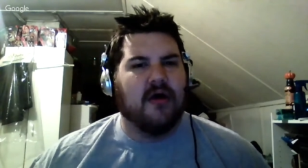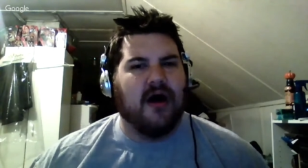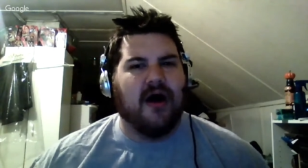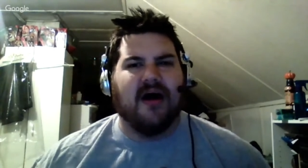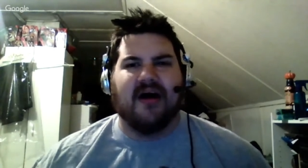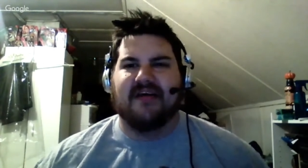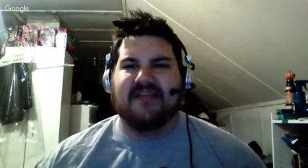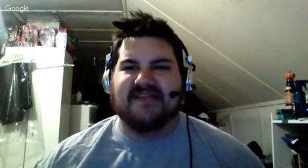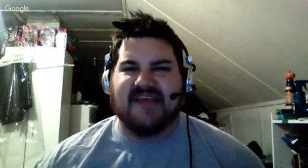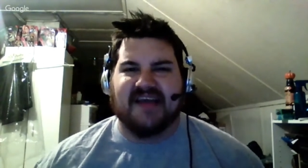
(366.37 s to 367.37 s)
Oh,
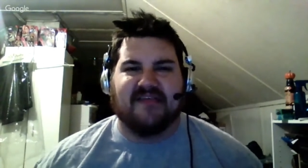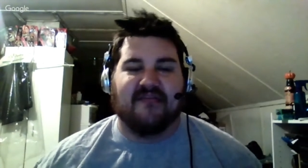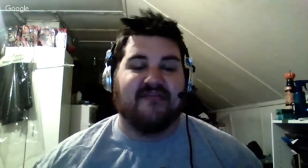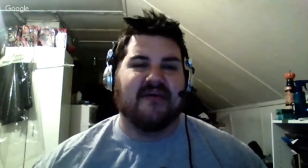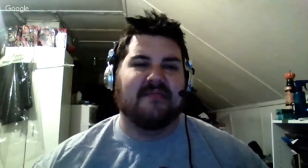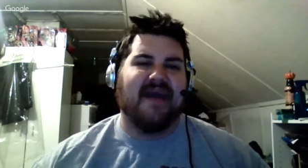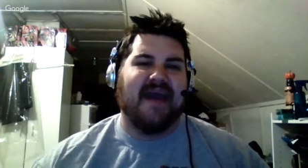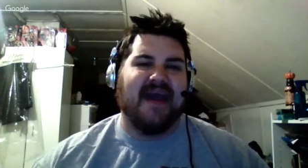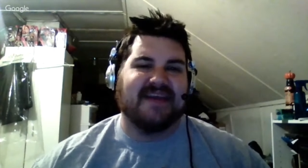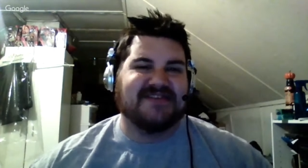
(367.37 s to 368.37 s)
these guys have a fun
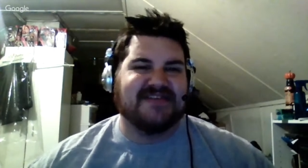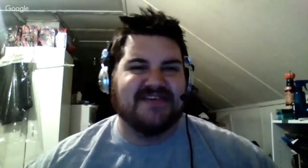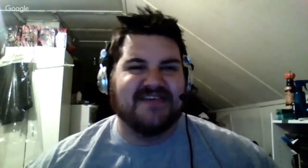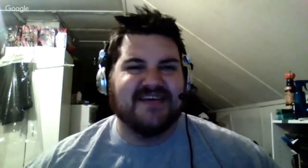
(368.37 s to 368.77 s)
match.